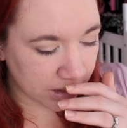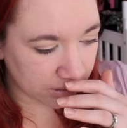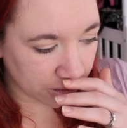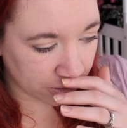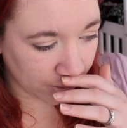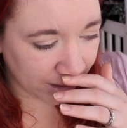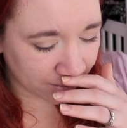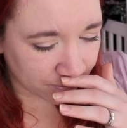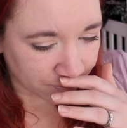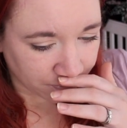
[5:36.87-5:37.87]

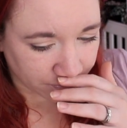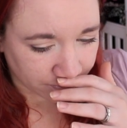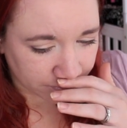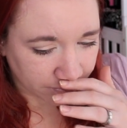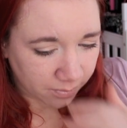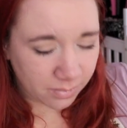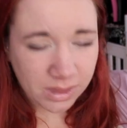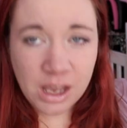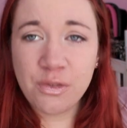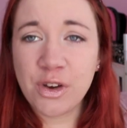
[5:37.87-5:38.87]

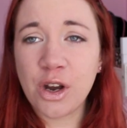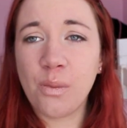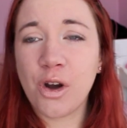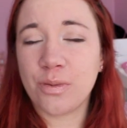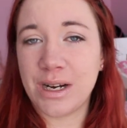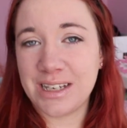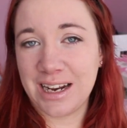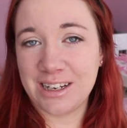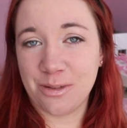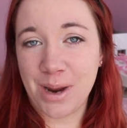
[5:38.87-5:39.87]
if you're going to watch my
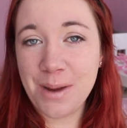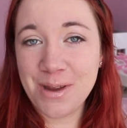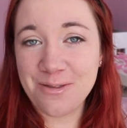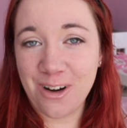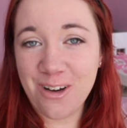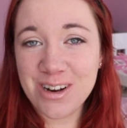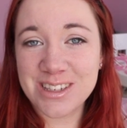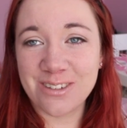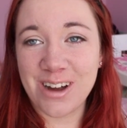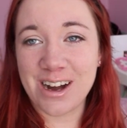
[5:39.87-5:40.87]
Daily Till Baby
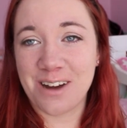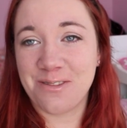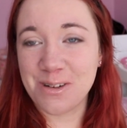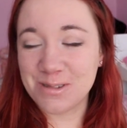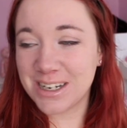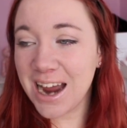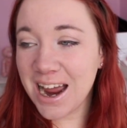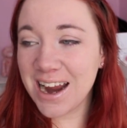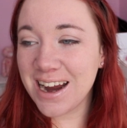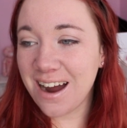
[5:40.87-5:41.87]
vlogs, the one I filmed
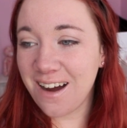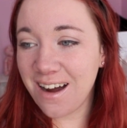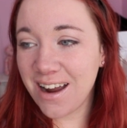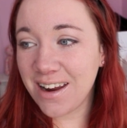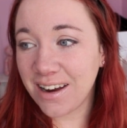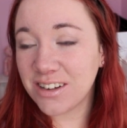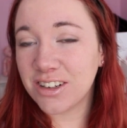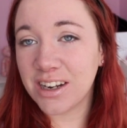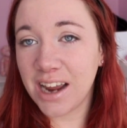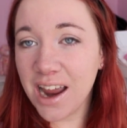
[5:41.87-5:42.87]
today, I
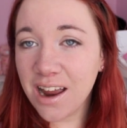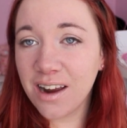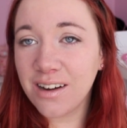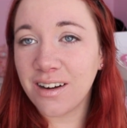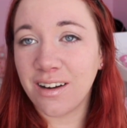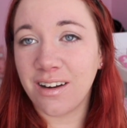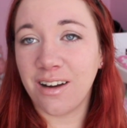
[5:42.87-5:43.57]
actually had